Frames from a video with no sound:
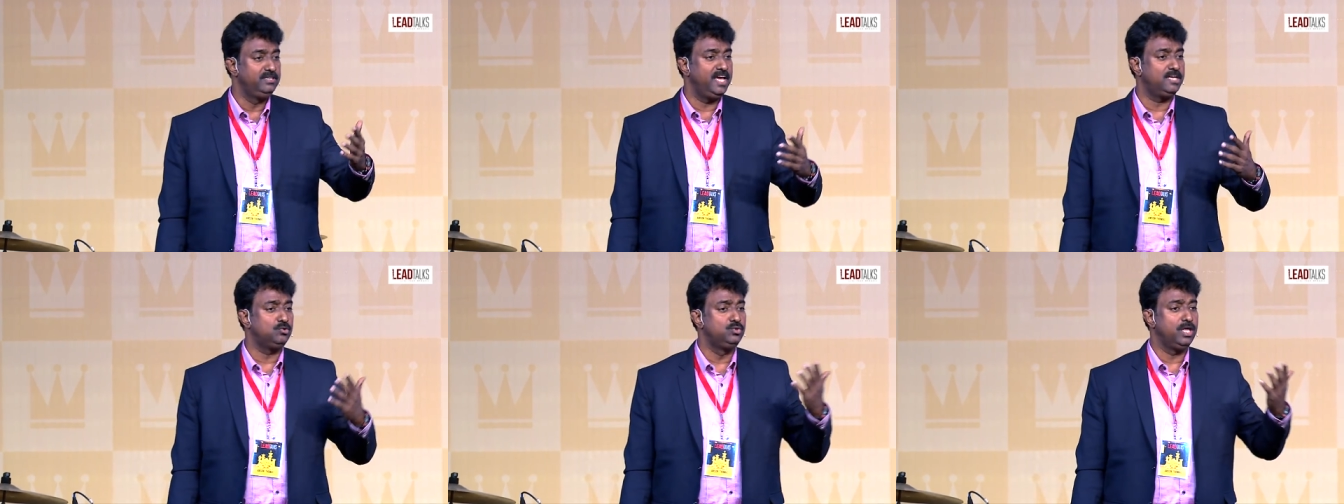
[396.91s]

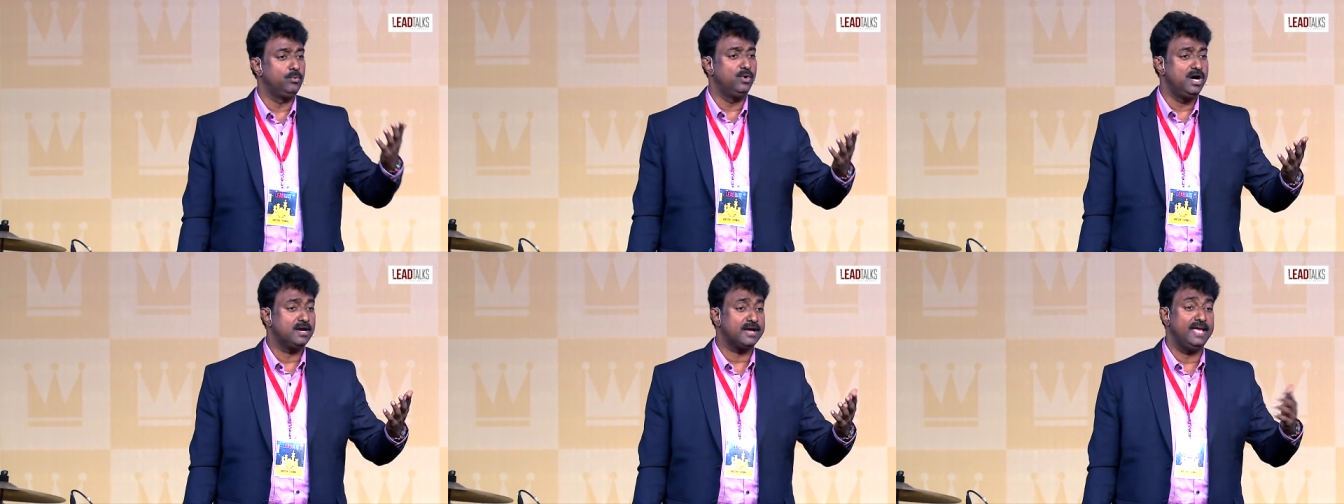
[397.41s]
They too, they
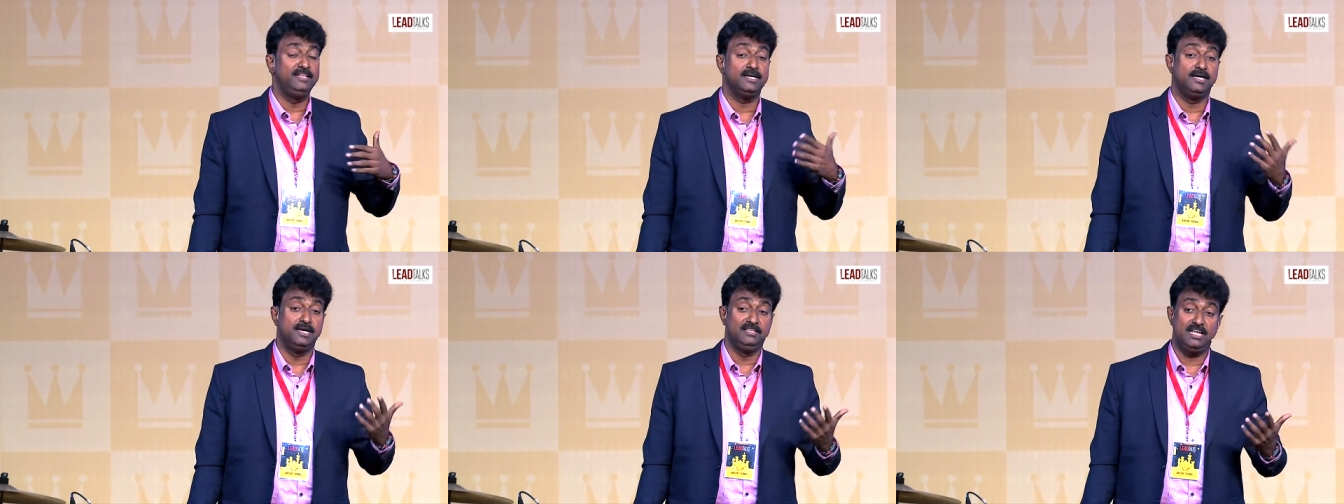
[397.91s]
work and they
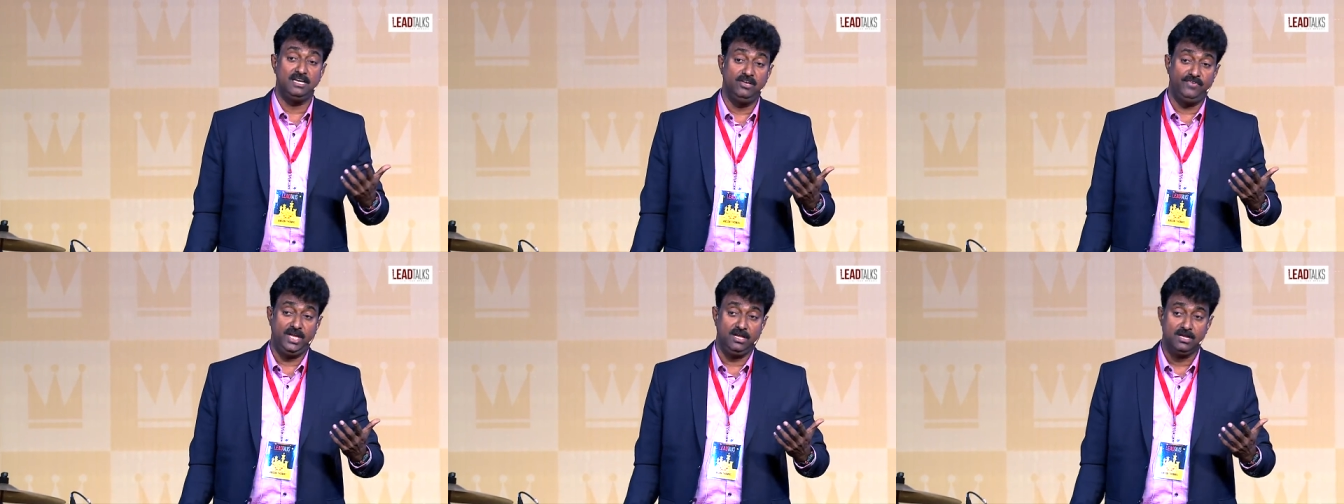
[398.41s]
earn their
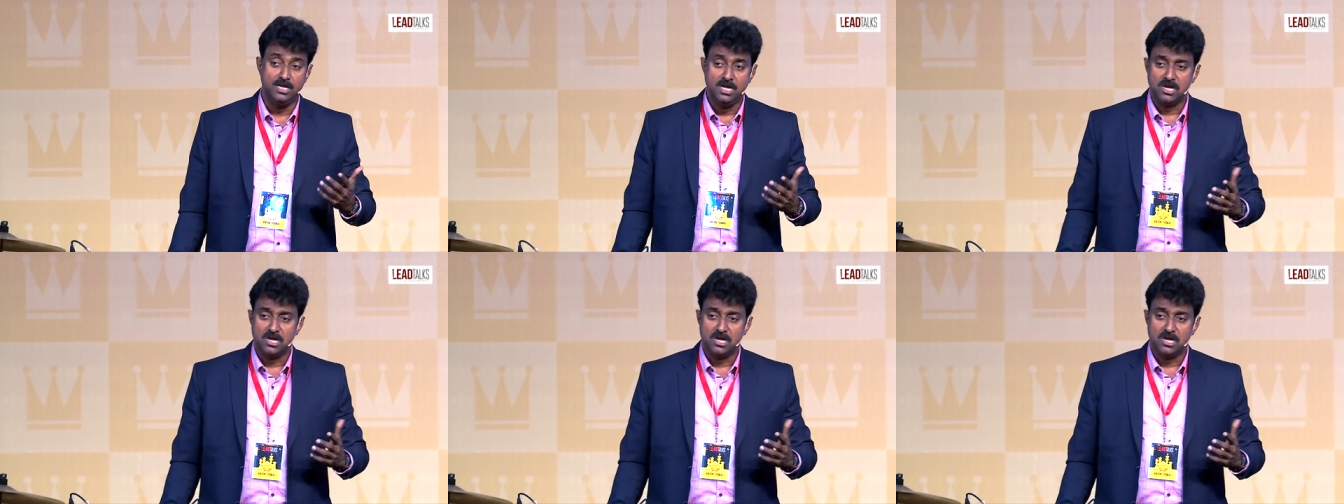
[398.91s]
living.